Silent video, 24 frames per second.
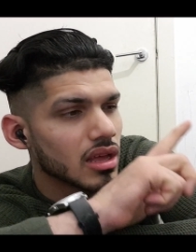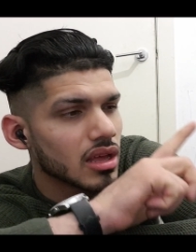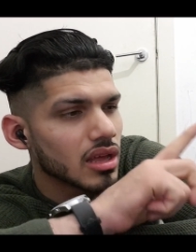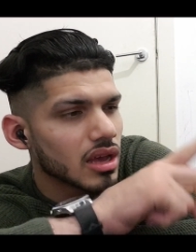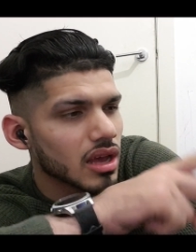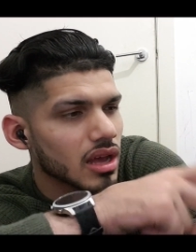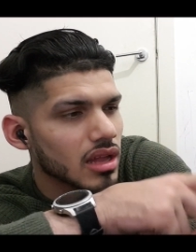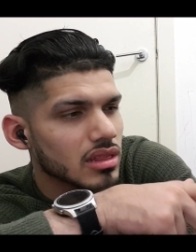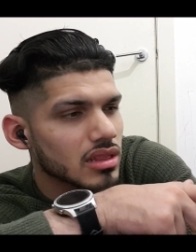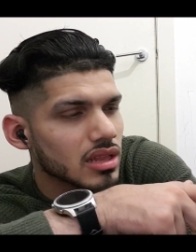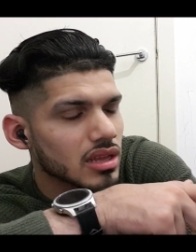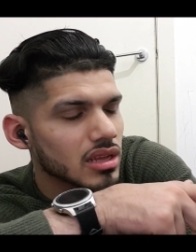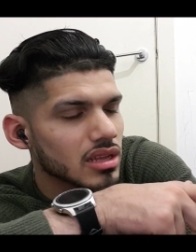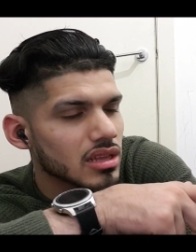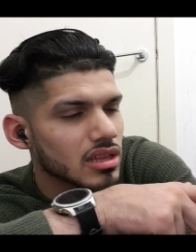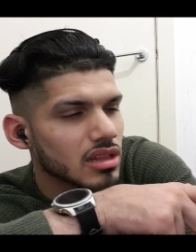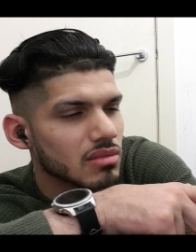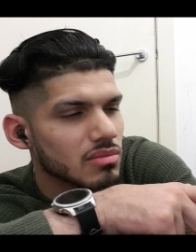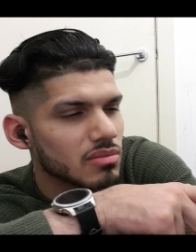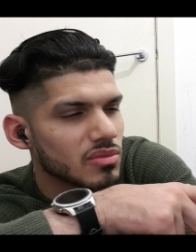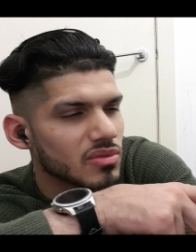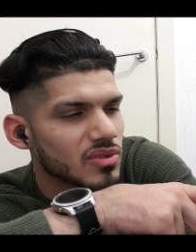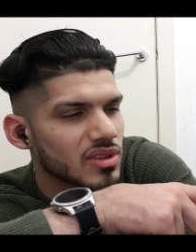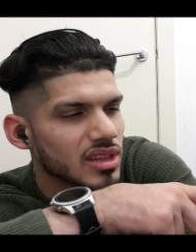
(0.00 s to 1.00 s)
I think this
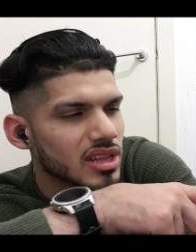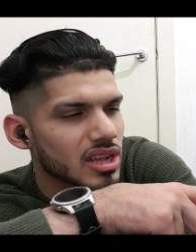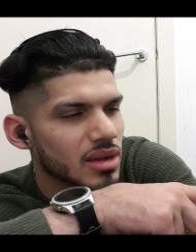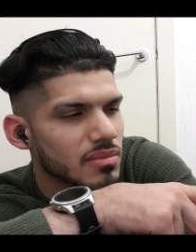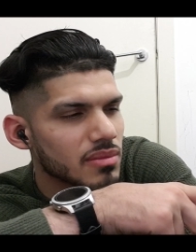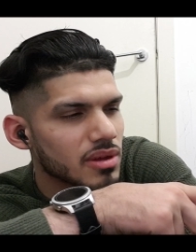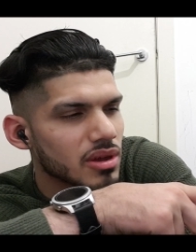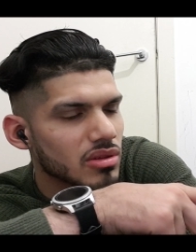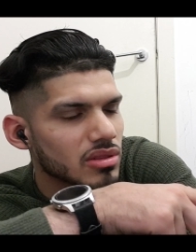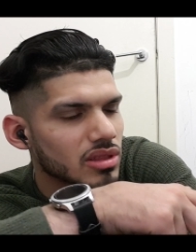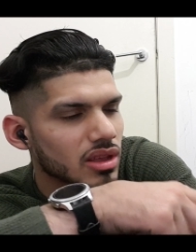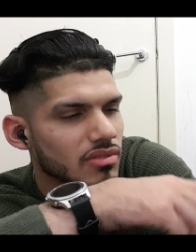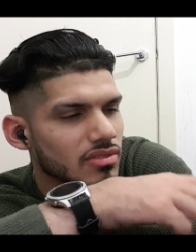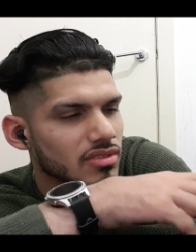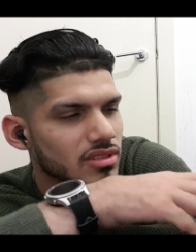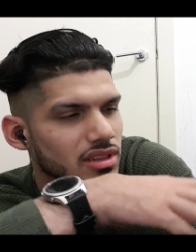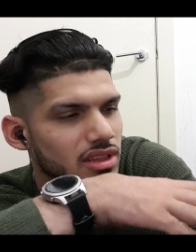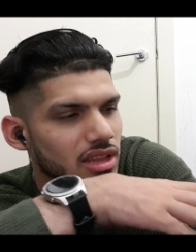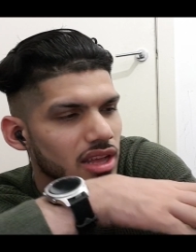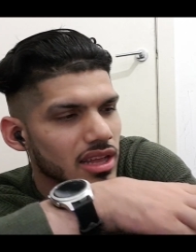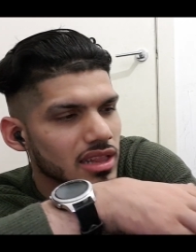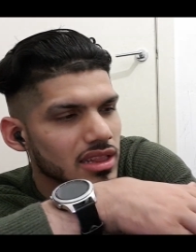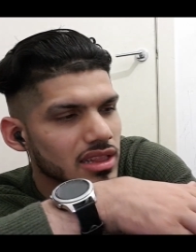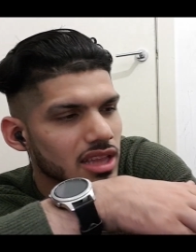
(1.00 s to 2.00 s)
movie is coming out after
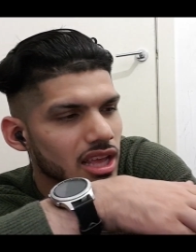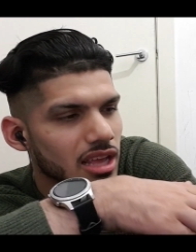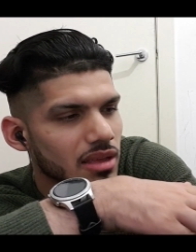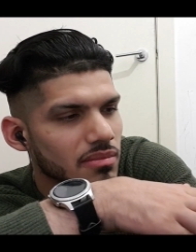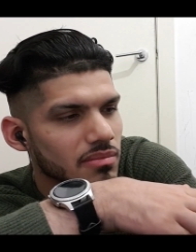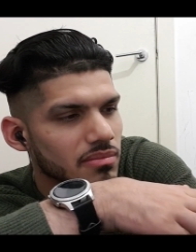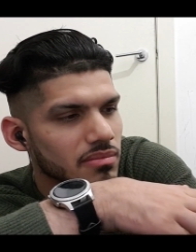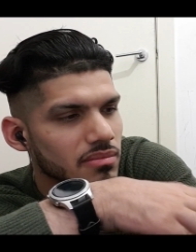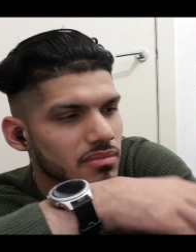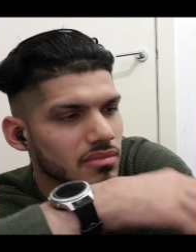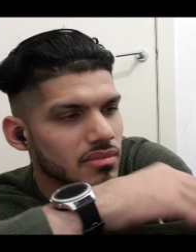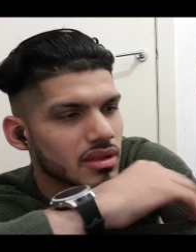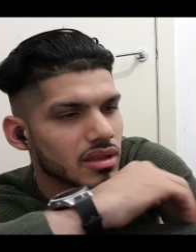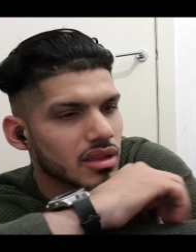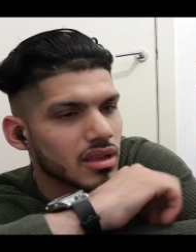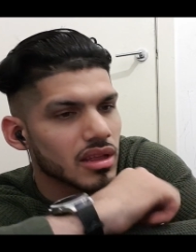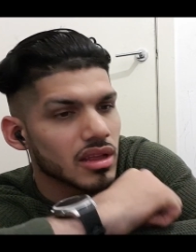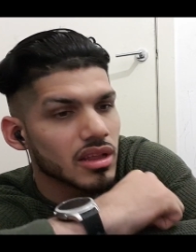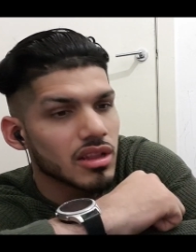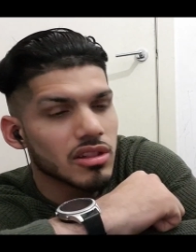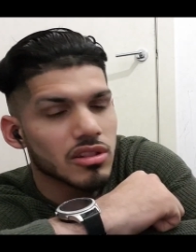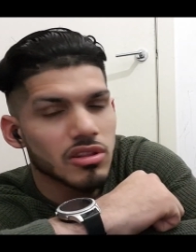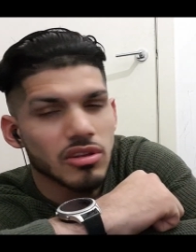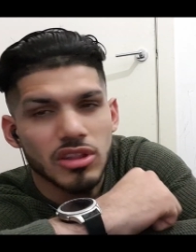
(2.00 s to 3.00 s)
the end game,
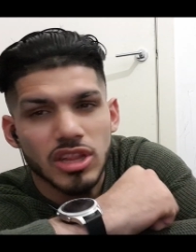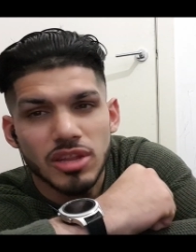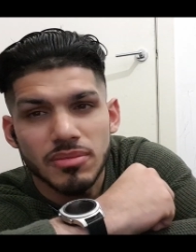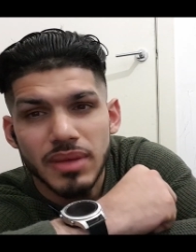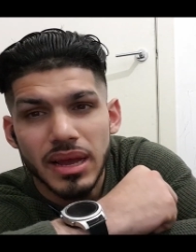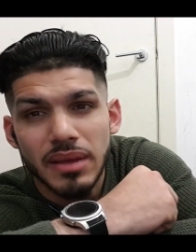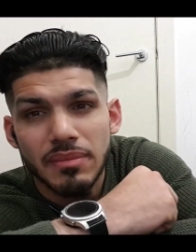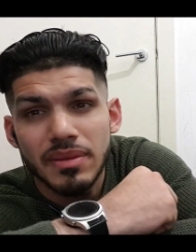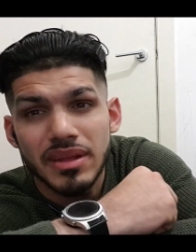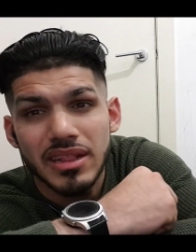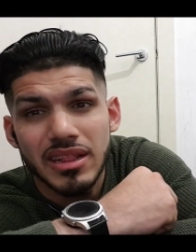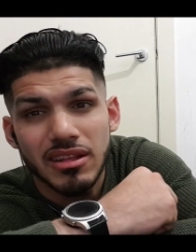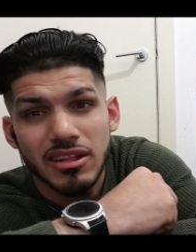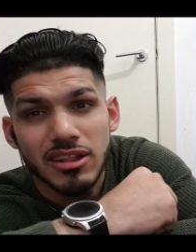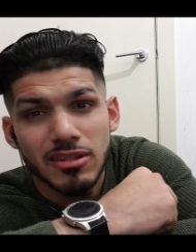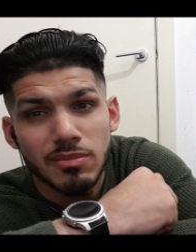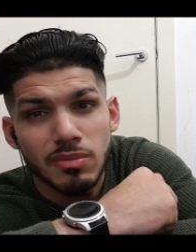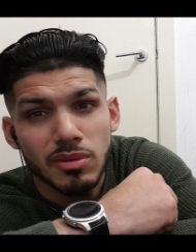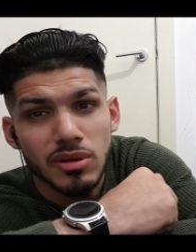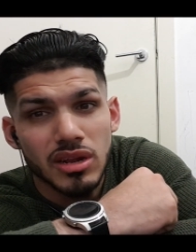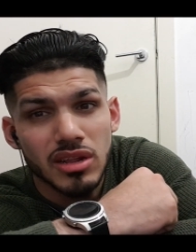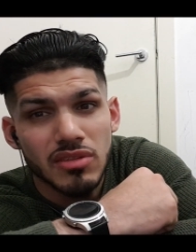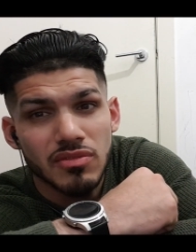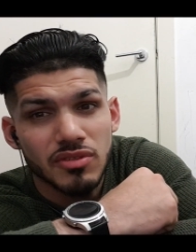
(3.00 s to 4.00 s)
so there might be some
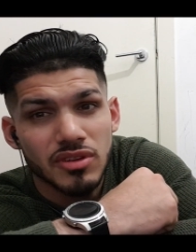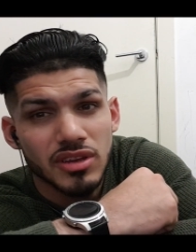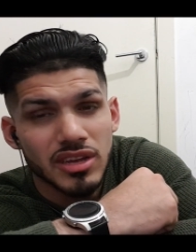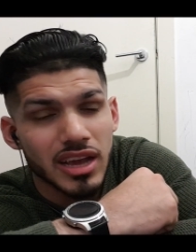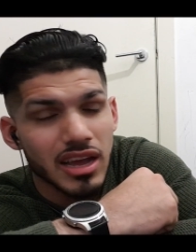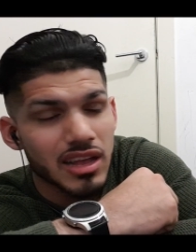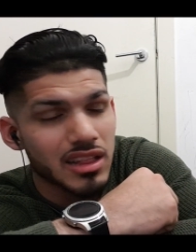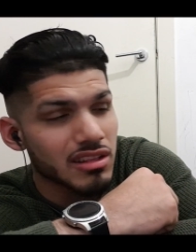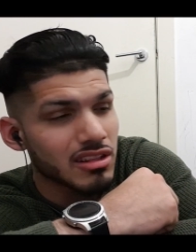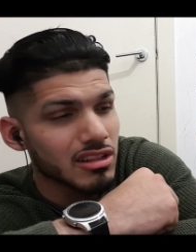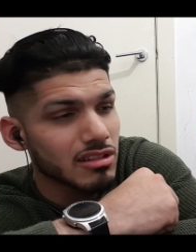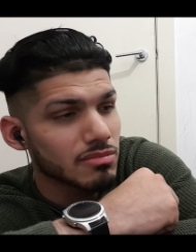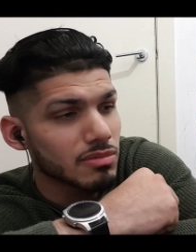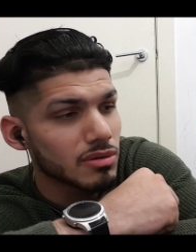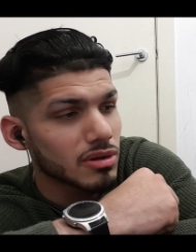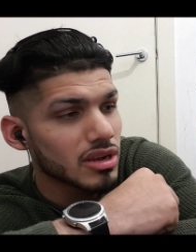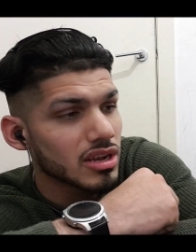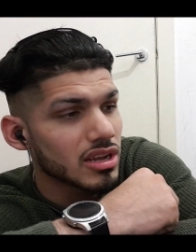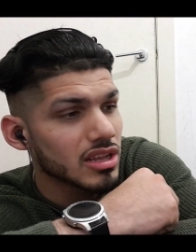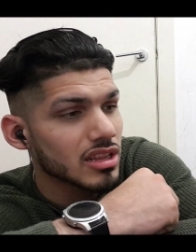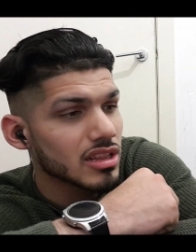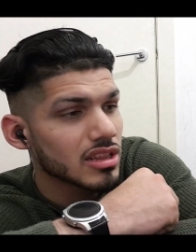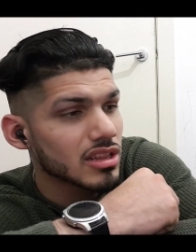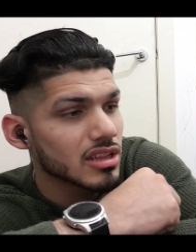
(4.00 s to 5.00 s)
spoilers for you guys, some
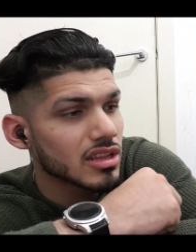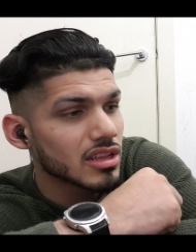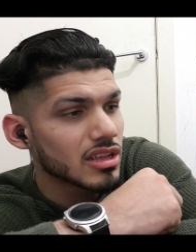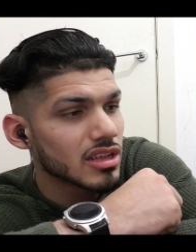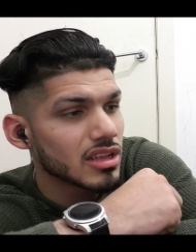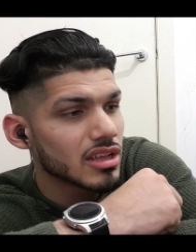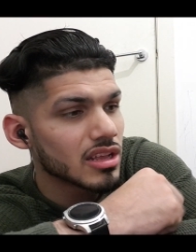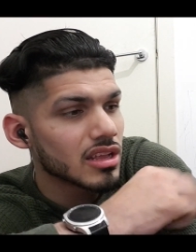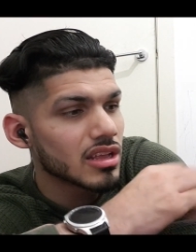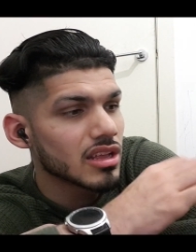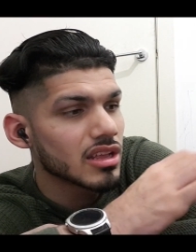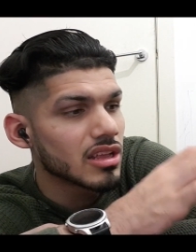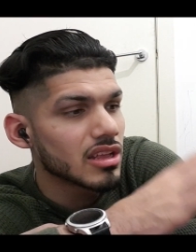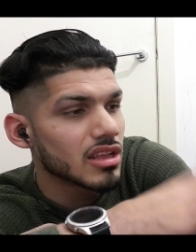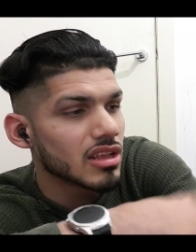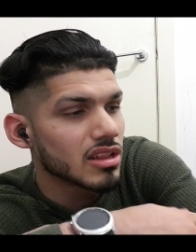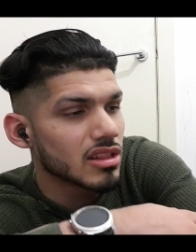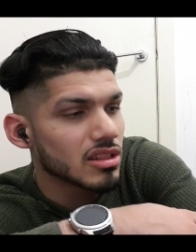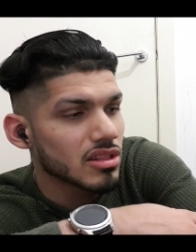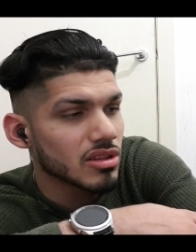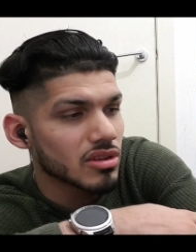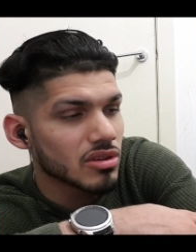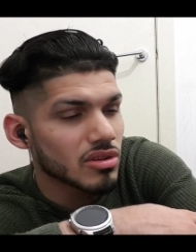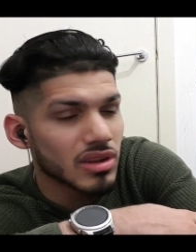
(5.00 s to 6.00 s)
spoilers.
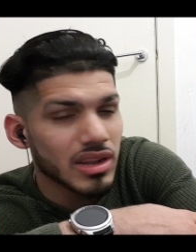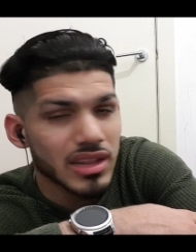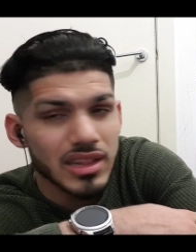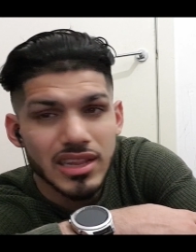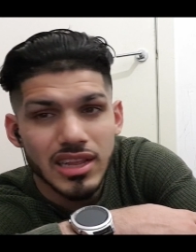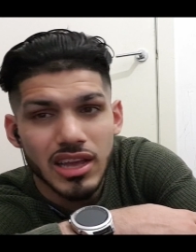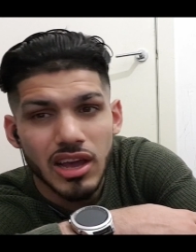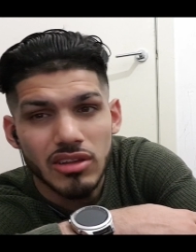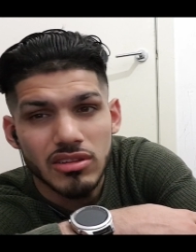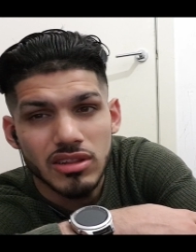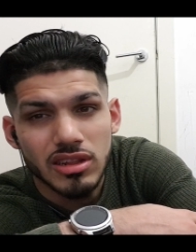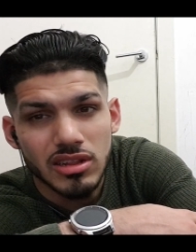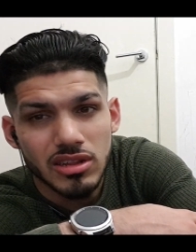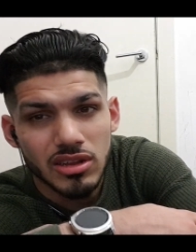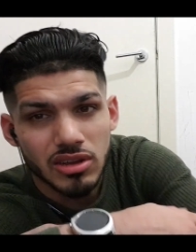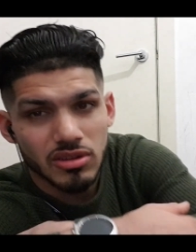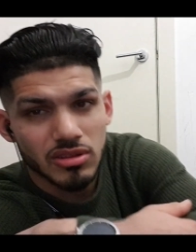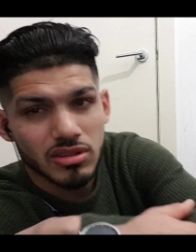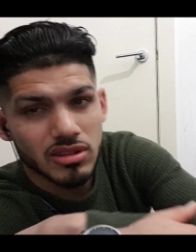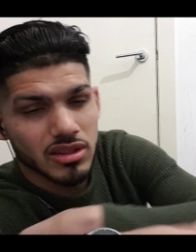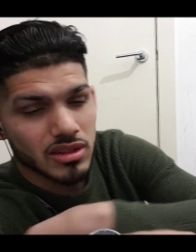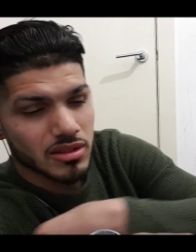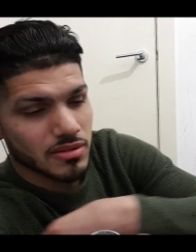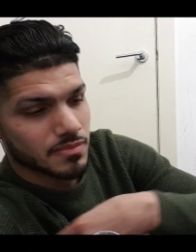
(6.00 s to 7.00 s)
So let's see how this
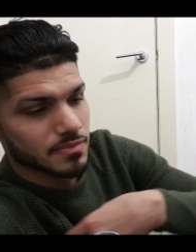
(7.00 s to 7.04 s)
goes.